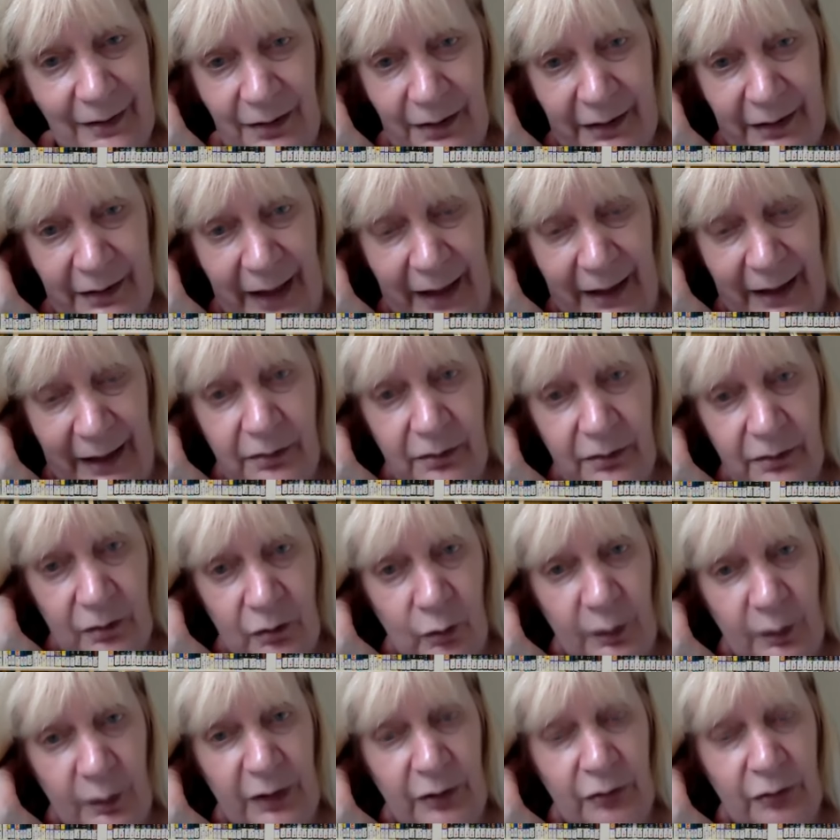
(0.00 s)
again
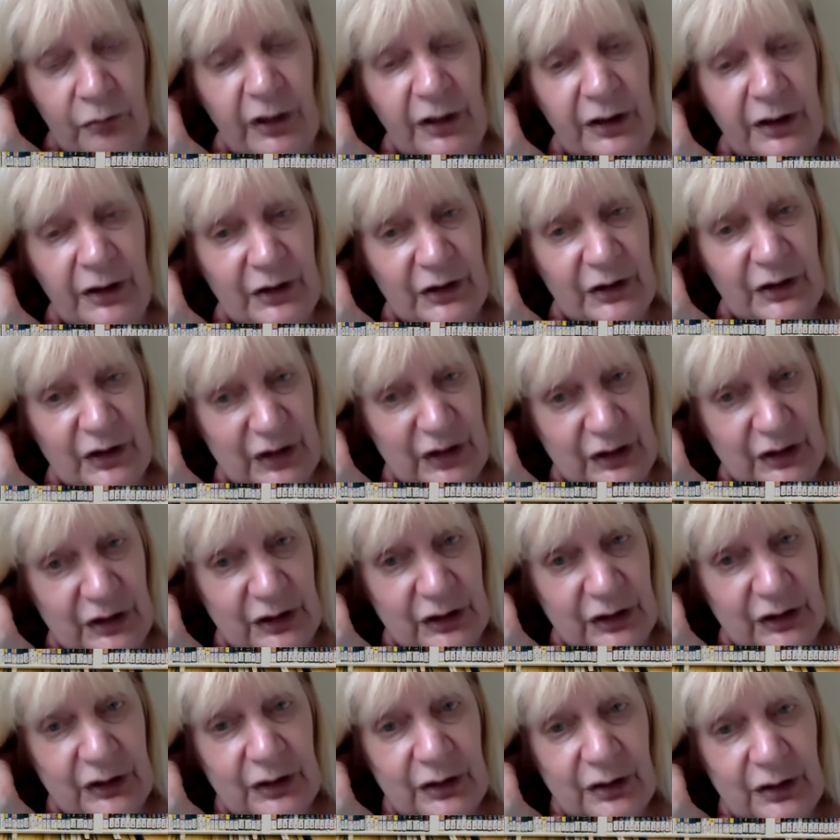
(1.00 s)
or be
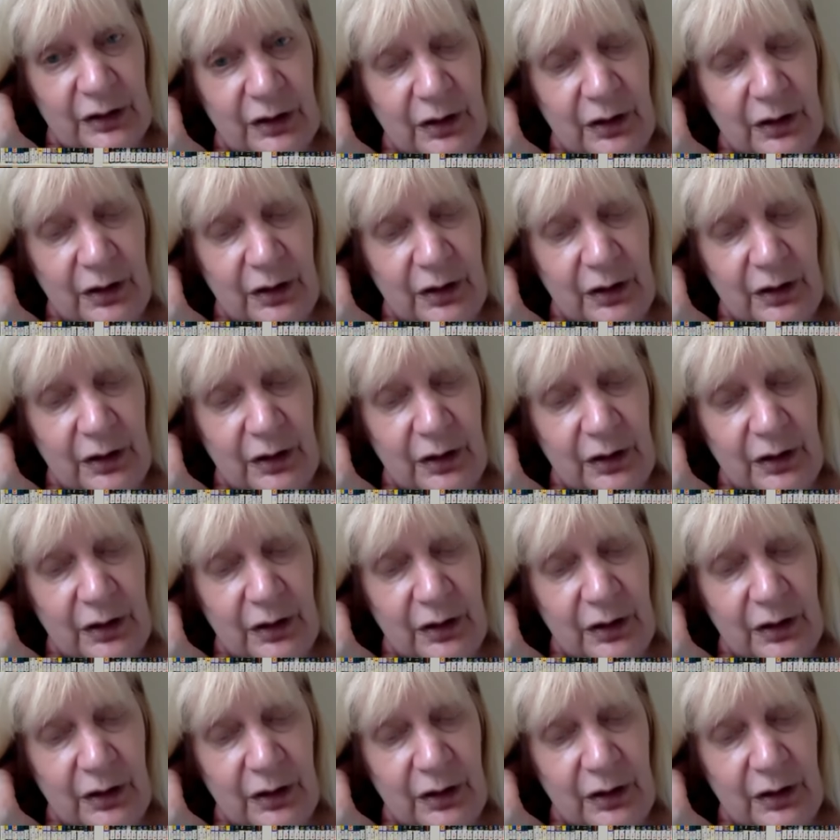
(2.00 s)
reconsidered,